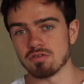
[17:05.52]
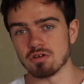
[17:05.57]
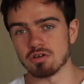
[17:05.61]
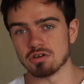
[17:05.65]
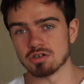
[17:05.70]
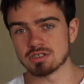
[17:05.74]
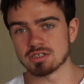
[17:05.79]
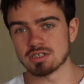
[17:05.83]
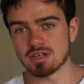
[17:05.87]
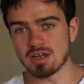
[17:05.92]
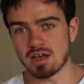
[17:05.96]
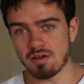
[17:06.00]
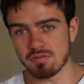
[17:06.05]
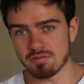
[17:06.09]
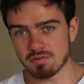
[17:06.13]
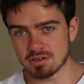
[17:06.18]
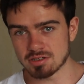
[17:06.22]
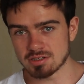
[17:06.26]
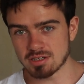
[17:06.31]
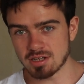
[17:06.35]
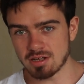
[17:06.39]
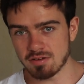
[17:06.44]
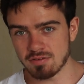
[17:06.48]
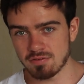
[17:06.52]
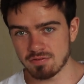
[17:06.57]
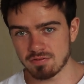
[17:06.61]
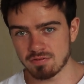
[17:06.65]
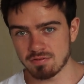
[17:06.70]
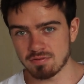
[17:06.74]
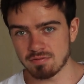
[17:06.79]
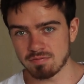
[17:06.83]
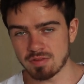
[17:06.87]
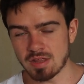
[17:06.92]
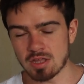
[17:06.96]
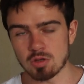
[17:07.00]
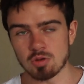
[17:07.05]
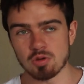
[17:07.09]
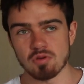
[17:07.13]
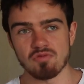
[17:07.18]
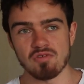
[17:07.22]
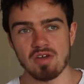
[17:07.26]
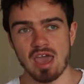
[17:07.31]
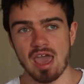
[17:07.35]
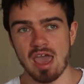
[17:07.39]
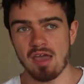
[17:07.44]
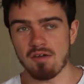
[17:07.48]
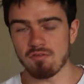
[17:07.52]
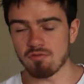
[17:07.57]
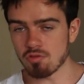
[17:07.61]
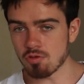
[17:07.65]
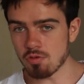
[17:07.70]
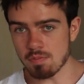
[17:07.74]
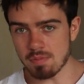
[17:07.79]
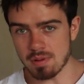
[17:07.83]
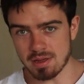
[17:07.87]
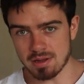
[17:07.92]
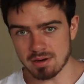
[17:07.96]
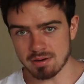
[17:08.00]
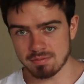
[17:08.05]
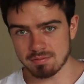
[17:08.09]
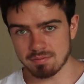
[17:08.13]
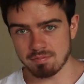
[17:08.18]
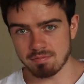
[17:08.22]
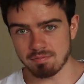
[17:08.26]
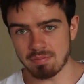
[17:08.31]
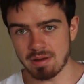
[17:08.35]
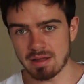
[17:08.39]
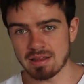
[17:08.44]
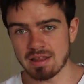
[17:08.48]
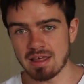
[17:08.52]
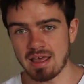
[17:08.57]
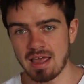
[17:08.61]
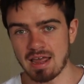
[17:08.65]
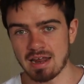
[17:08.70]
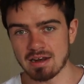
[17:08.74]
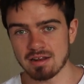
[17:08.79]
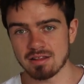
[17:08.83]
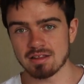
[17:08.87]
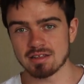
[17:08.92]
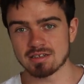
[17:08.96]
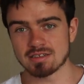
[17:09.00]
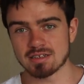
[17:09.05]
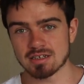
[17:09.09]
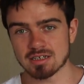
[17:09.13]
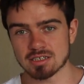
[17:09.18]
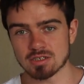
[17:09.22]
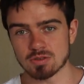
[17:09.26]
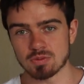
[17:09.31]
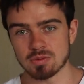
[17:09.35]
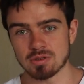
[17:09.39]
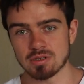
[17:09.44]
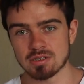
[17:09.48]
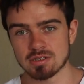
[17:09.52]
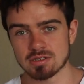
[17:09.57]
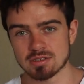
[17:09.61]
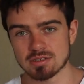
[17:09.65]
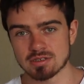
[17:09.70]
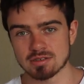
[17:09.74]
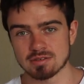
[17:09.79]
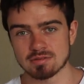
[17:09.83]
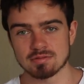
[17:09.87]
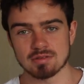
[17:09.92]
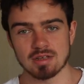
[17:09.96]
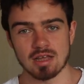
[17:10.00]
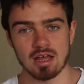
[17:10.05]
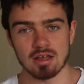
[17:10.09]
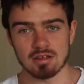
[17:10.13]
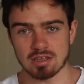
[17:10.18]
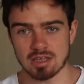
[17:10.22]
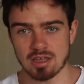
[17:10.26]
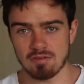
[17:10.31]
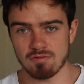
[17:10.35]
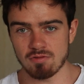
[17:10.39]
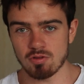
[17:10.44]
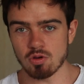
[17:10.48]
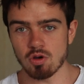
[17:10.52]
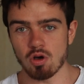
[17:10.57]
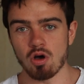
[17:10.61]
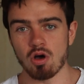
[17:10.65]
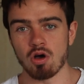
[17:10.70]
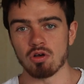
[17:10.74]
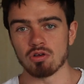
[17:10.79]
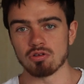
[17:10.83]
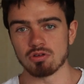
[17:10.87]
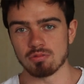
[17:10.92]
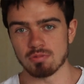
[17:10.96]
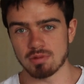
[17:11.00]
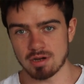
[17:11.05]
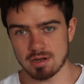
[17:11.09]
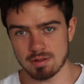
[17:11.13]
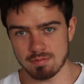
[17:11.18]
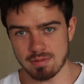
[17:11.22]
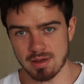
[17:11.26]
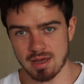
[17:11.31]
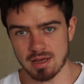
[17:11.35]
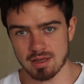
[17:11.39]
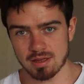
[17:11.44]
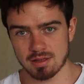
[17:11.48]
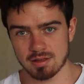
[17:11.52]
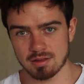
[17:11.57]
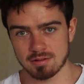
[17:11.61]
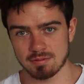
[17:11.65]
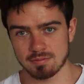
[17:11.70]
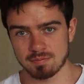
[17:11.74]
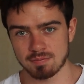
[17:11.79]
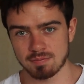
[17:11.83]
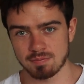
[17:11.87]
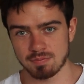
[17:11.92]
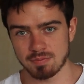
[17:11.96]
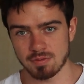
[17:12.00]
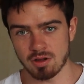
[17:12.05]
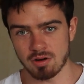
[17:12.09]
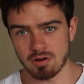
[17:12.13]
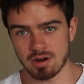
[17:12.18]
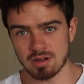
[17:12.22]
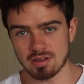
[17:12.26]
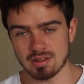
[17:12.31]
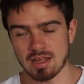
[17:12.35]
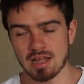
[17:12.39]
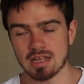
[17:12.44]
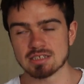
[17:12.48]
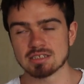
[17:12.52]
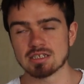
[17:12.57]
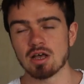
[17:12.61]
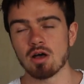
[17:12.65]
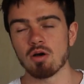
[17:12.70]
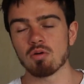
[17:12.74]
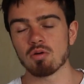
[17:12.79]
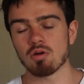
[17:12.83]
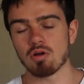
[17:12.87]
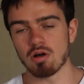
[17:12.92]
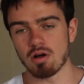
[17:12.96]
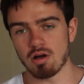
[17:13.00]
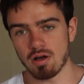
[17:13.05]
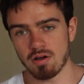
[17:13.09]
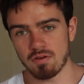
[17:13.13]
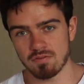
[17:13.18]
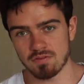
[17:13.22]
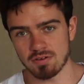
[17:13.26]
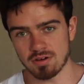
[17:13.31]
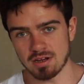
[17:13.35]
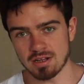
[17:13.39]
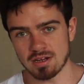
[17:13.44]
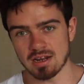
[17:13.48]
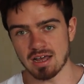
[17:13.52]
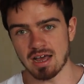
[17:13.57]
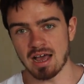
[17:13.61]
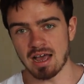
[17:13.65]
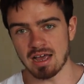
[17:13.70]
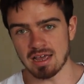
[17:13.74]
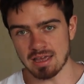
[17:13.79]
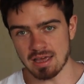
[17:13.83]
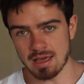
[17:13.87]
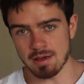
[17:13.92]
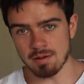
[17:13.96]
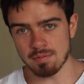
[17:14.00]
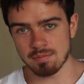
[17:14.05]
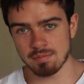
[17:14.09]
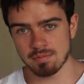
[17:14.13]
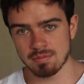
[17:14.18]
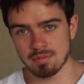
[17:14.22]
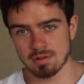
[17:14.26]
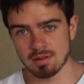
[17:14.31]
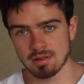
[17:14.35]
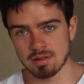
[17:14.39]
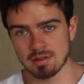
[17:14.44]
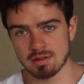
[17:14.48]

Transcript: version of yourself that you've ever been, by the end of the 6 weeks, I'll give you all your money back. All right, that's how confident I am